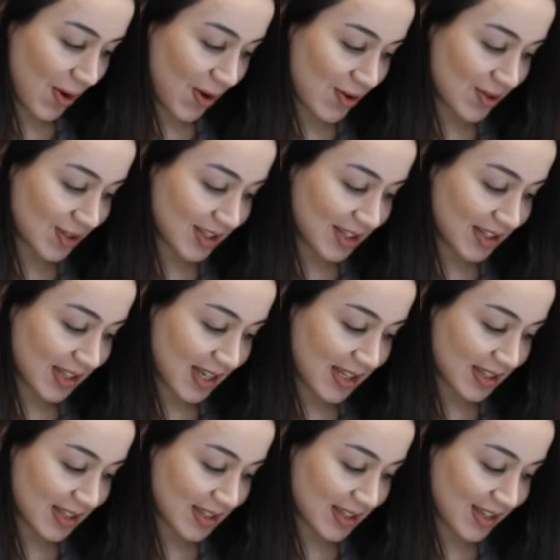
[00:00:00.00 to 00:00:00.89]
posts,
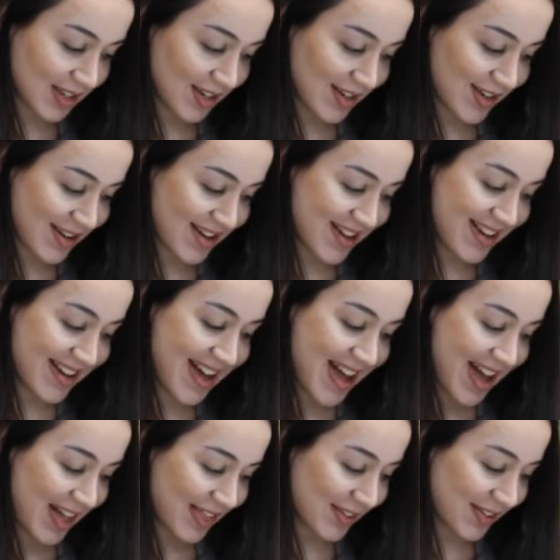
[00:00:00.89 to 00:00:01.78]
is that
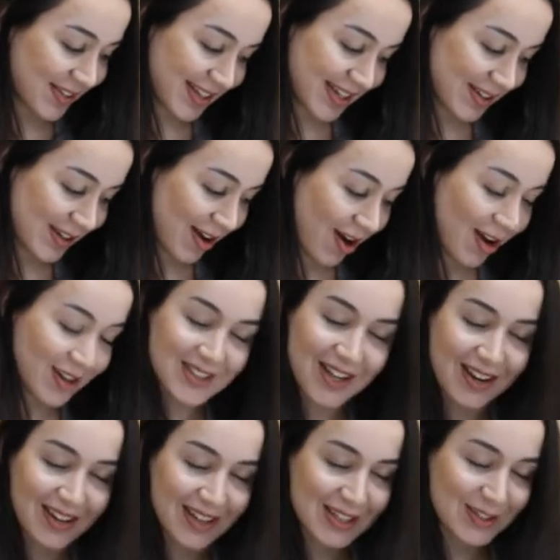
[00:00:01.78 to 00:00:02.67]

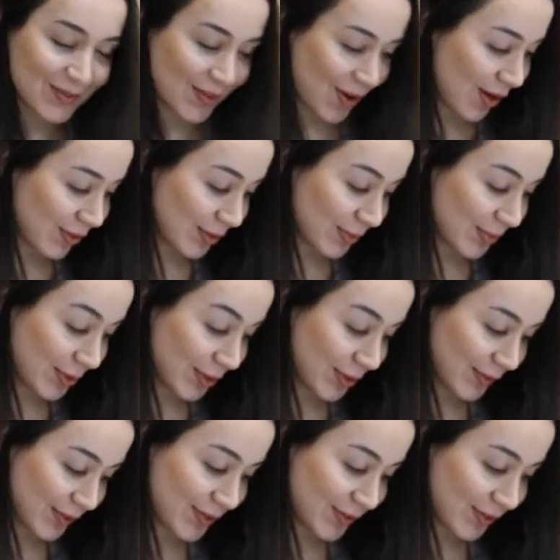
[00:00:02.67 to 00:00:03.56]
Artsakh is far
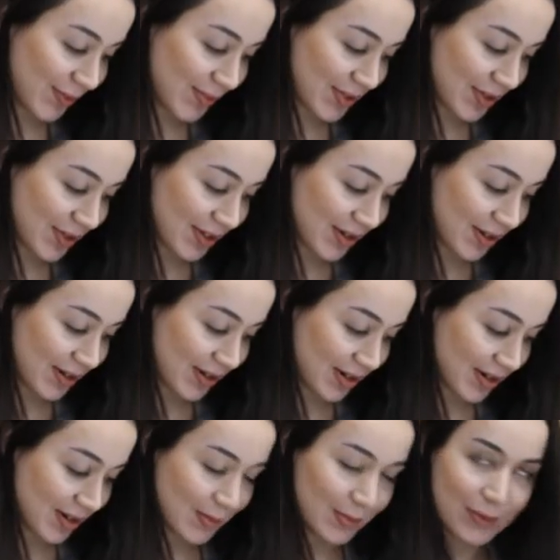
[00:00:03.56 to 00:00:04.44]
removed from
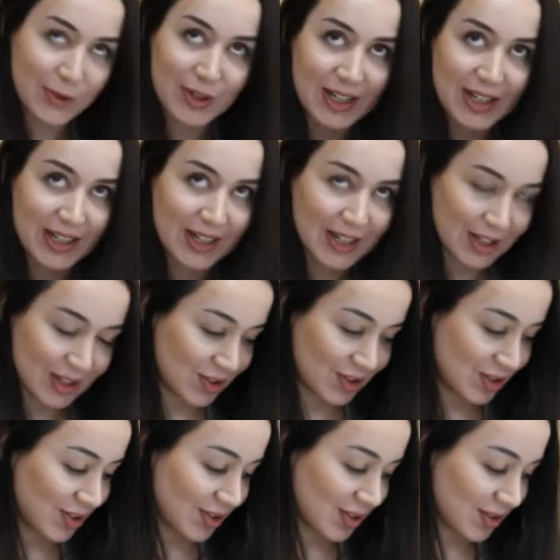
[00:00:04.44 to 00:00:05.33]
the
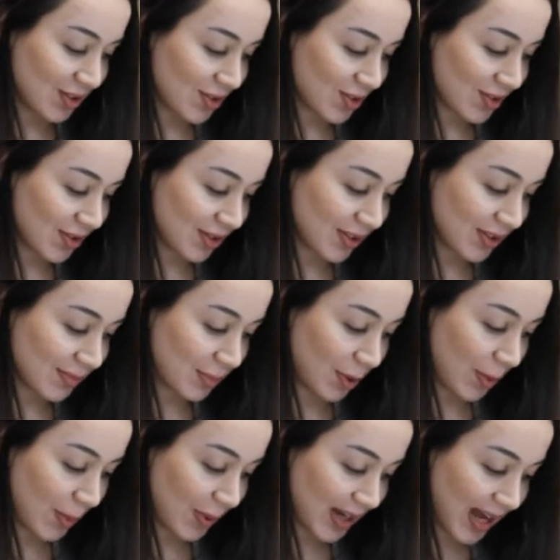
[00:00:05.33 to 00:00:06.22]
prejudicial
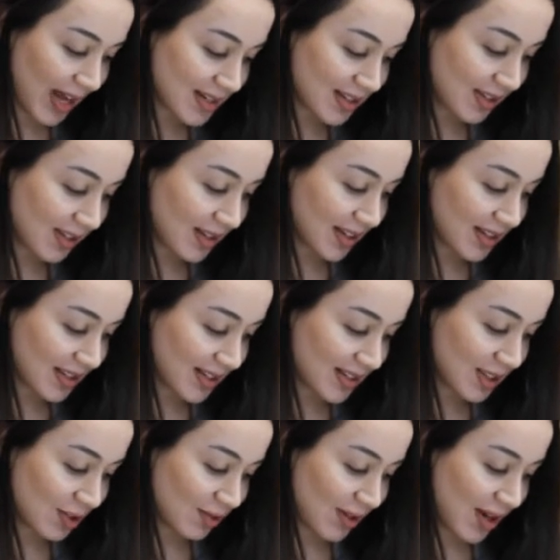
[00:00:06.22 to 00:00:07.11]
propaganda that
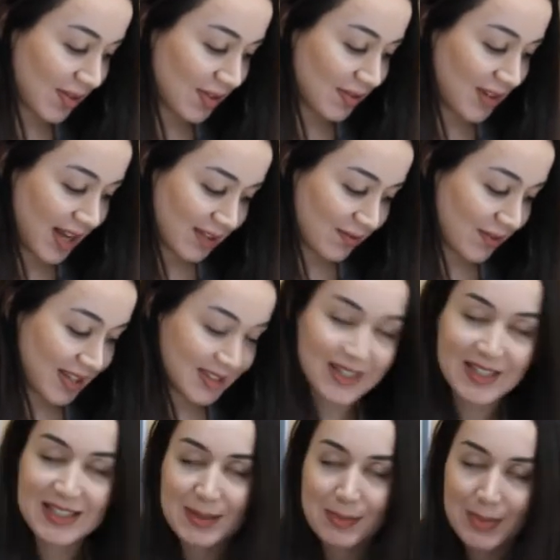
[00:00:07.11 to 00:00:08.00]
exists around the flat,
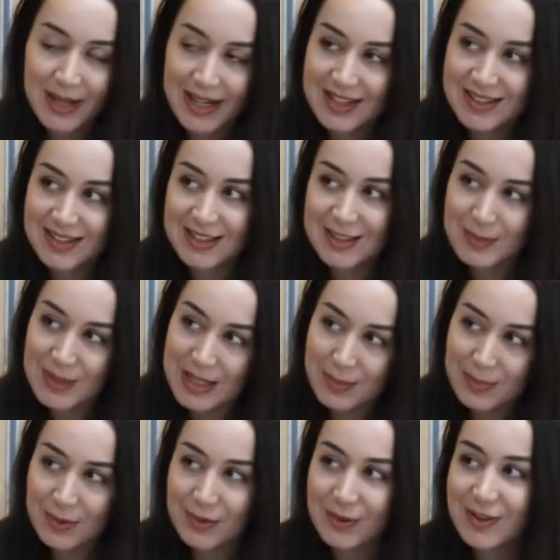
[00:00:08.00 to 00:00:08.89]
fascinating place and its
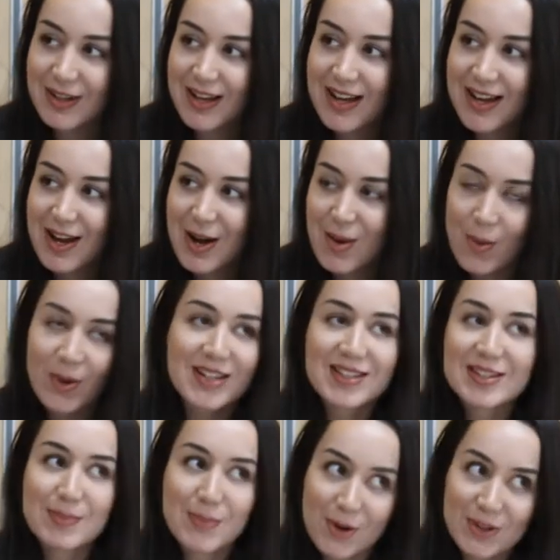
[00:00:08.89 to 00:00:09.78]
people. What
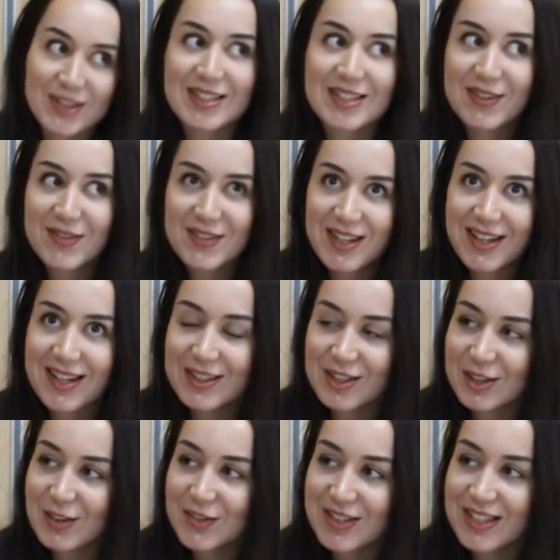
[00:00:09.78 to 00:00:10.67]
is the positive
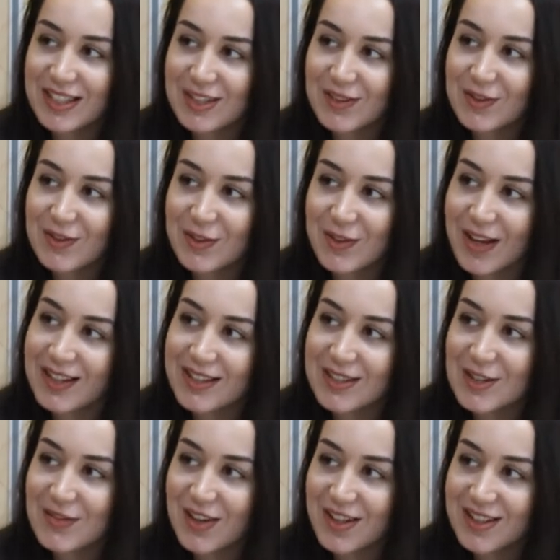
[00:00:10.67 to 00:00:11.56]
side that you've seen of the
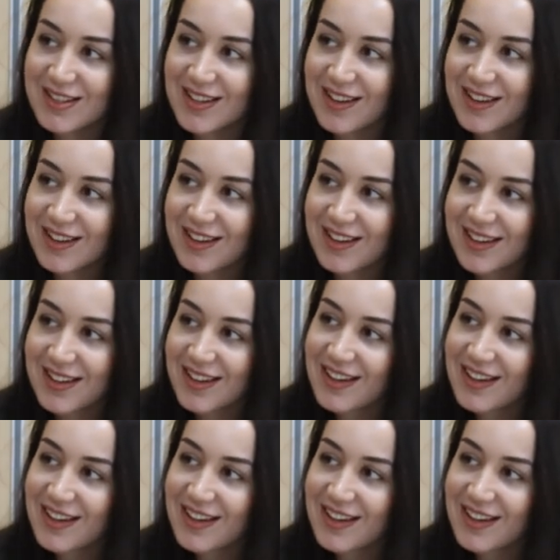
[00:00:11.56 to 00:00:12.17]
reality of Artsakh?